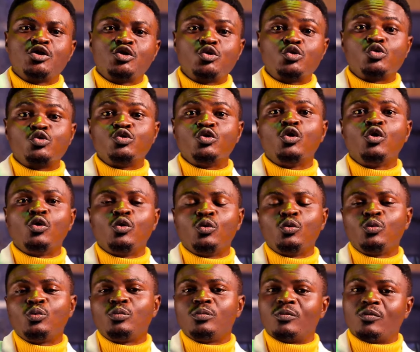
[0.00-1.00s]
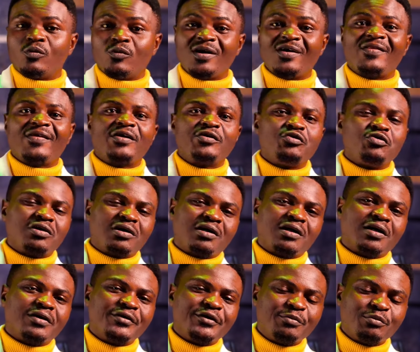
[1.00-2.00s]
to know whether you are
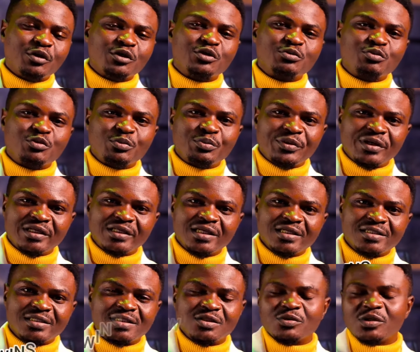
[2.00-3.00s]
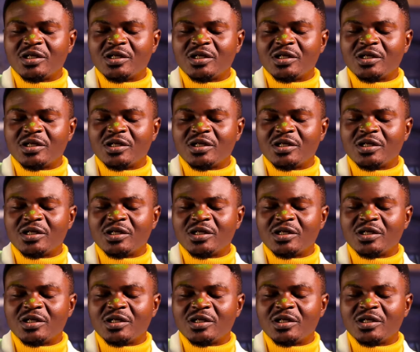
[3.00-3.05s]
carrying multiple pregnancies,